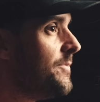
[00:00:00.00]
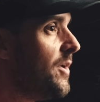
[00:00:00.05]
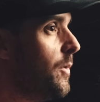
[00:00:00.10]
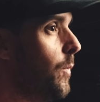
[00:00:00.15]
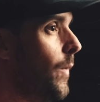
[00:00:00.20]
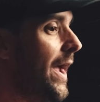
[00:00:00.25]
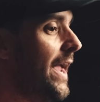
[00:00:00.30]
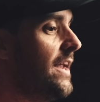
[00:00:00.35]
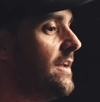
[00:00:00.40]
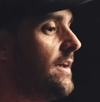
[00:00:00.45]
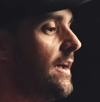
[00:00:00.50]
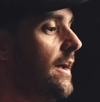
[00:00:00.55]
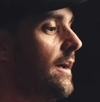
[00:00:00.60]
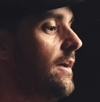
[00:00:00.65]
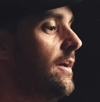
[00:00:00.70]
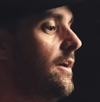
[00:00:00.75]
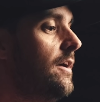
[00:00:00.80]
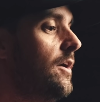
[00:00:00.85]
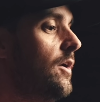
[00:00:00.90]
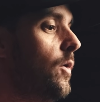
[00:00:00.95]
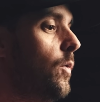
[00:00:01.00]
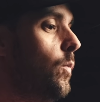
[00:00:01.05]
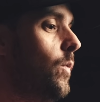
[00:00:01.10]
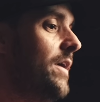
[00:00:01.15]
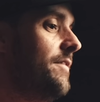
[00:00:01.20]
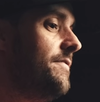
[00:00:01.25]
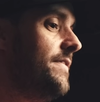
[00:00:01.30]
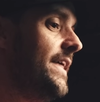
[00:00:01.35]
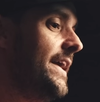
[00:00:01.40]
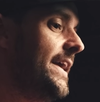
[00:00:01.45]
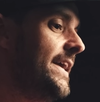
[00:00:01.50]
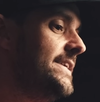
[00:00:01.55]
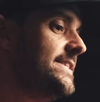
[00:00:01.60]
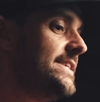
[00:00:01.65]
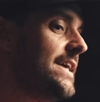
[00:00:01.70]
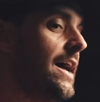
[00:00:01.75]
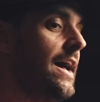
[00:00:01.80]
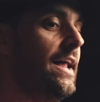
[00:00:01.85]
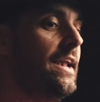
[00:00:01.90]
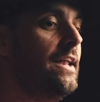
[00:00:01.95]
I weighed it with these
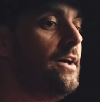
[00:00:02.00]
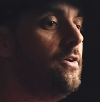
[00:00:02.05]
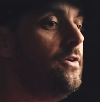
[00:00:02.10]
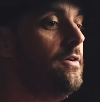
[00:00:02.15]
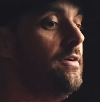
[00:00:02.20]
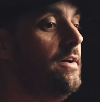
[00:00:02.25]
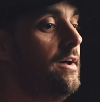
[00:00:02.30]
uh, little,